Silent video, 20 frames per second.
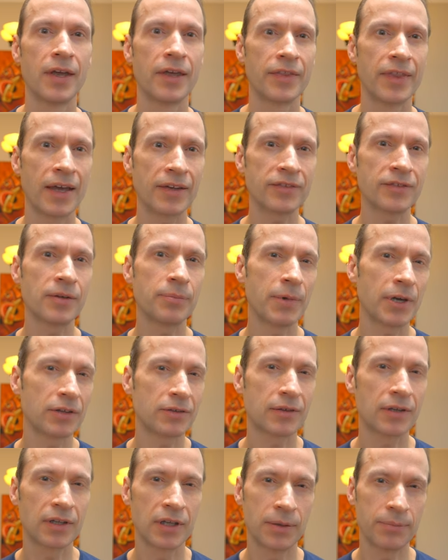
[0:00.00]
That's about
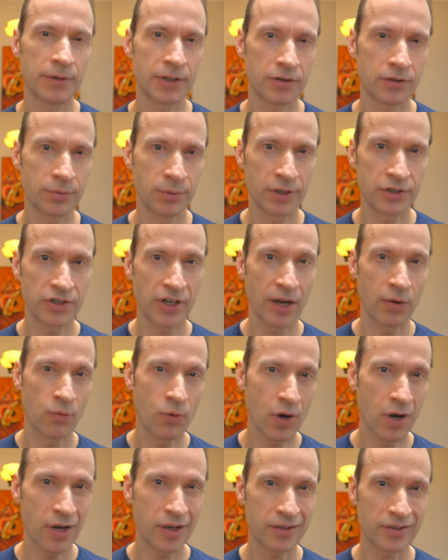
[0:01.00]
the limit to which I
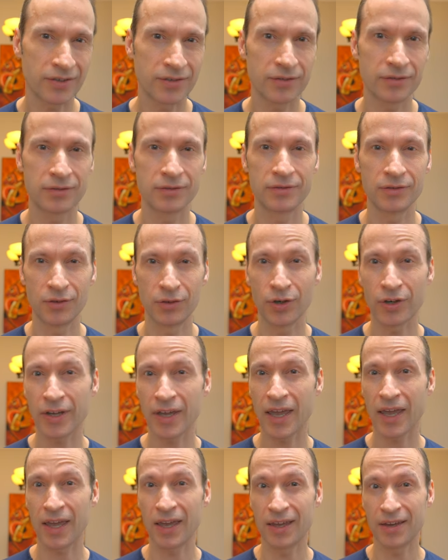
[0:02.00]
want or
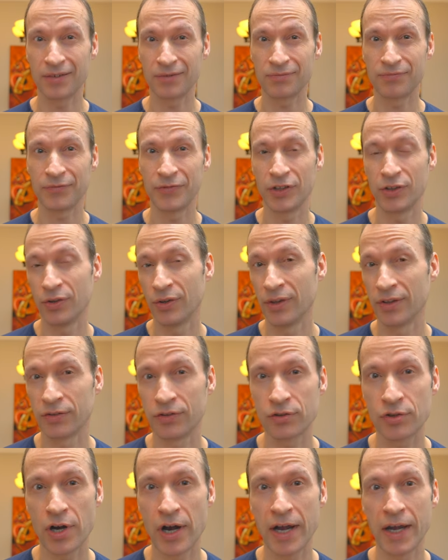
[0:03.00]
can do this
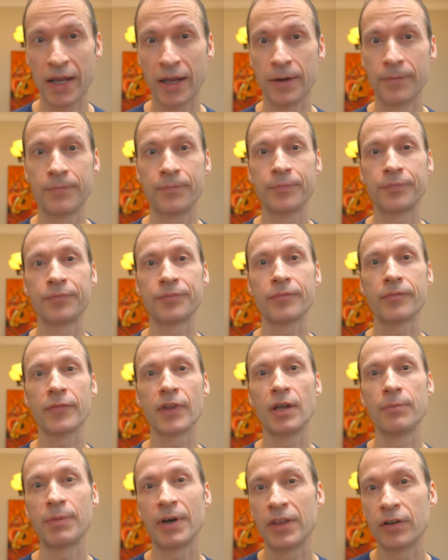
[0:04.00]
training.
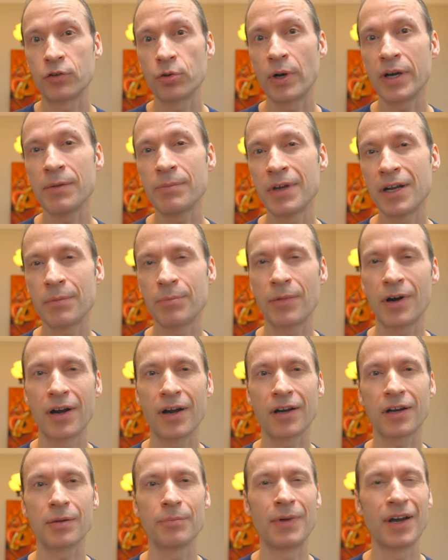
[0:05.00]
By the 20-minute
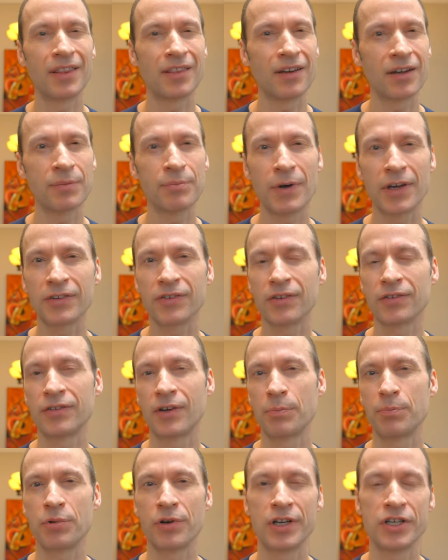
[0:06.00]
mark, my lung muscles
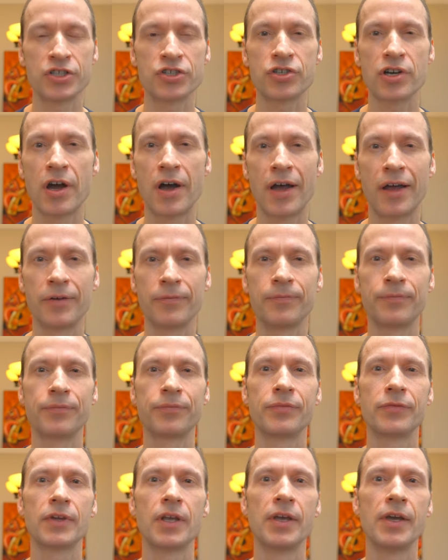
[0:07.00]
are pretty shot.
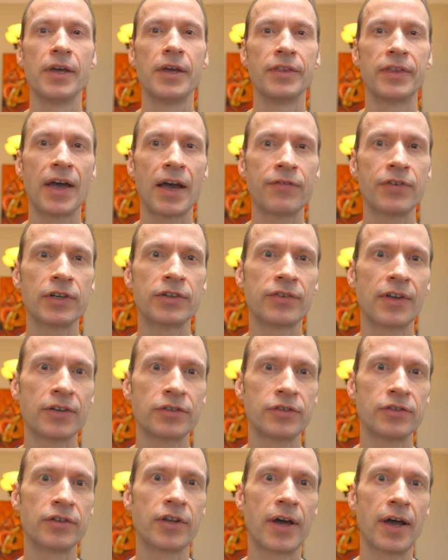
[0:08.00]
The average
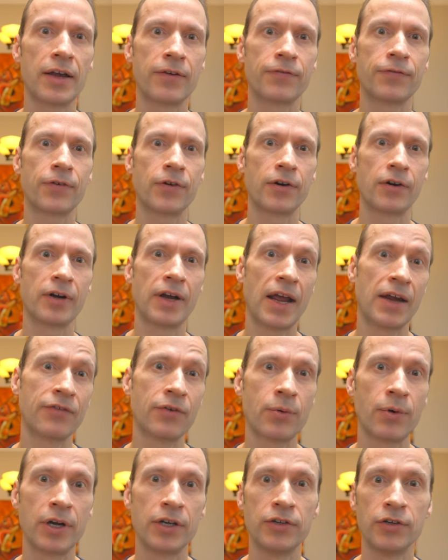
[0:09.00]
session time for
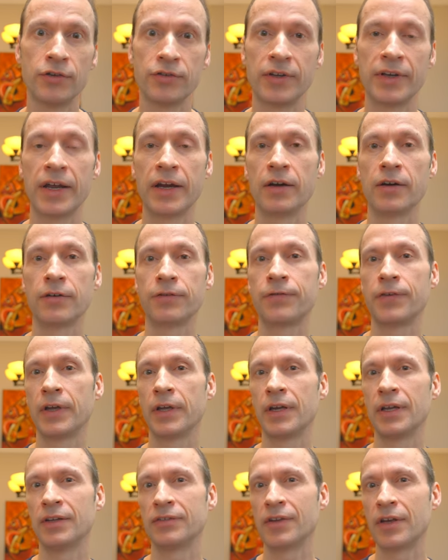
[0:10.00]
everyone using
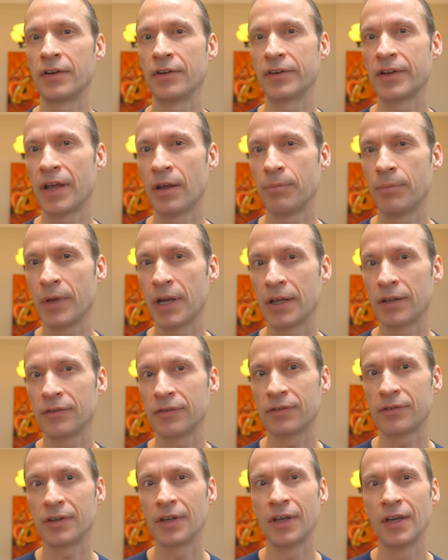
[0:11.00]
Airofit is under 10
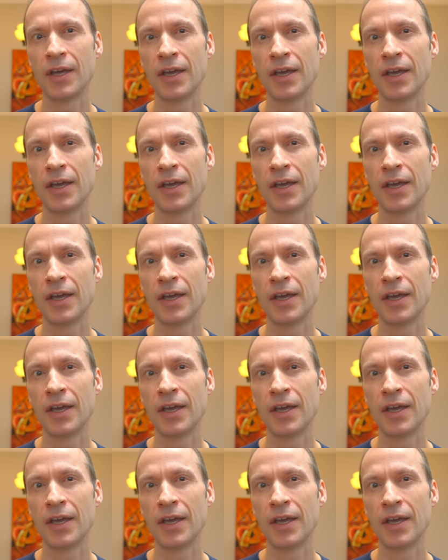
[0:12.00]
minutes,